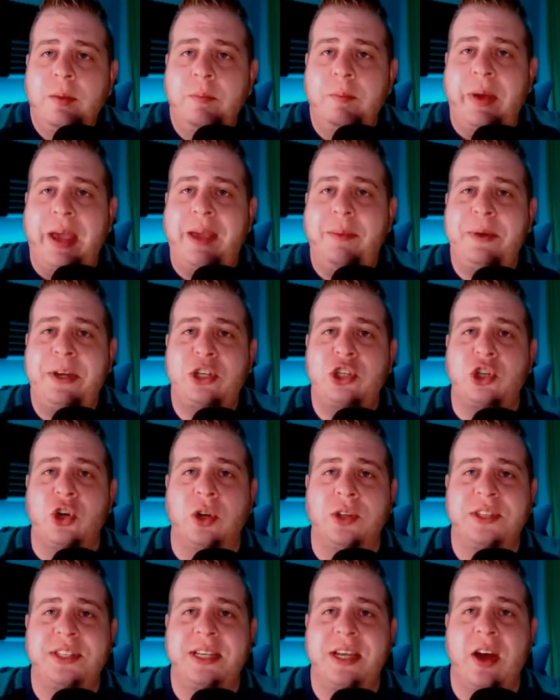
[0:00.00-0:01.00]
Baby
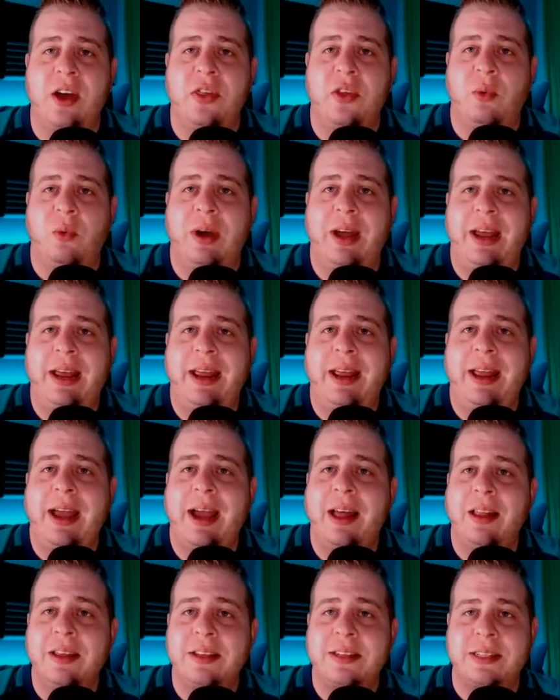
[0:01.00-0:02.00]
Schultze on the way,
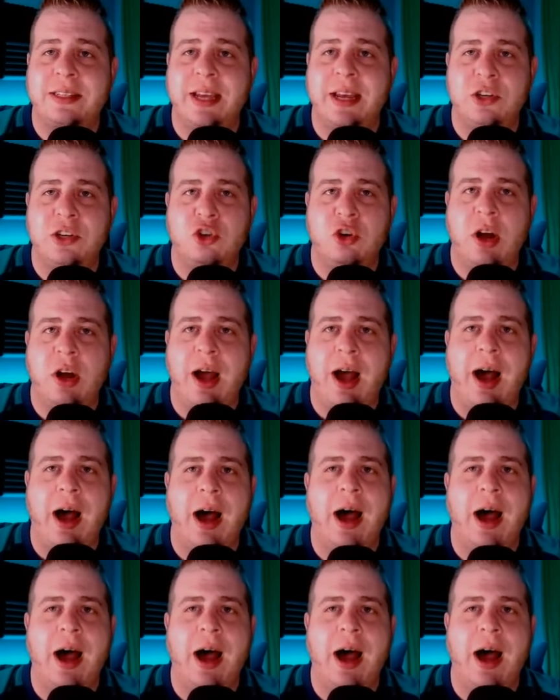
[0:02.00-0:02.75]
Alessandra.